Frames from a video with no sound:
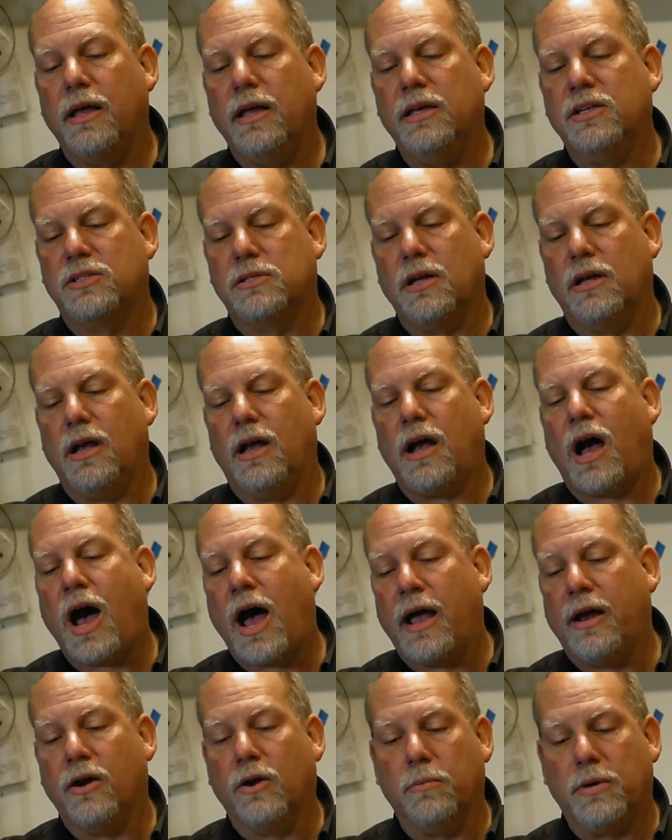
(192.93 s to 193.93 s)
is
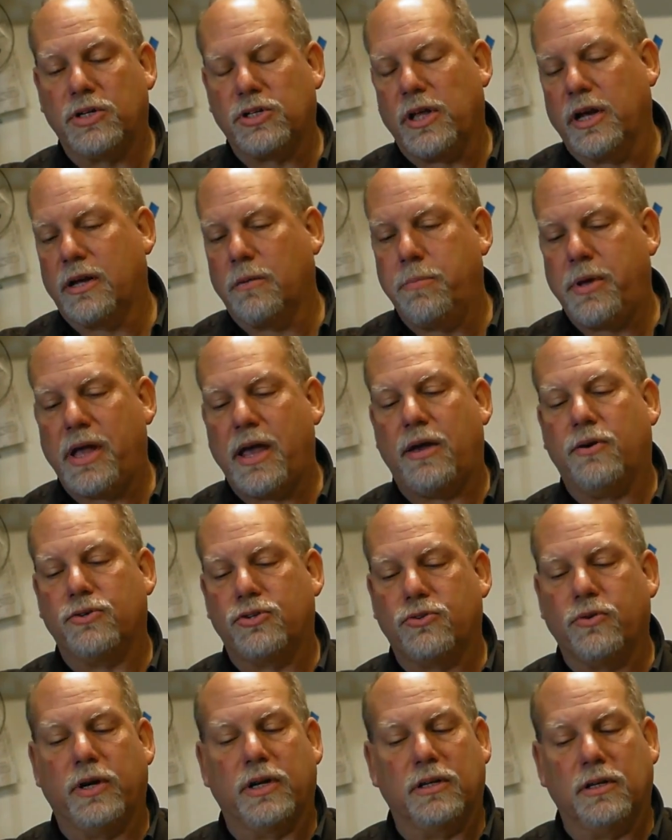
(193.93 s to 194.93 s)
higher, much like a piano
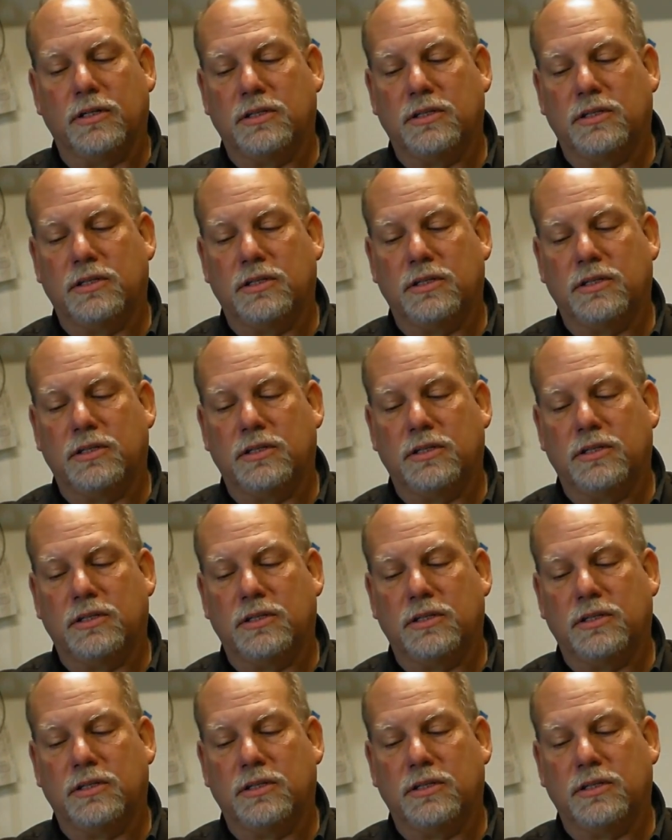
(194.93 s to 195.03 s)
string.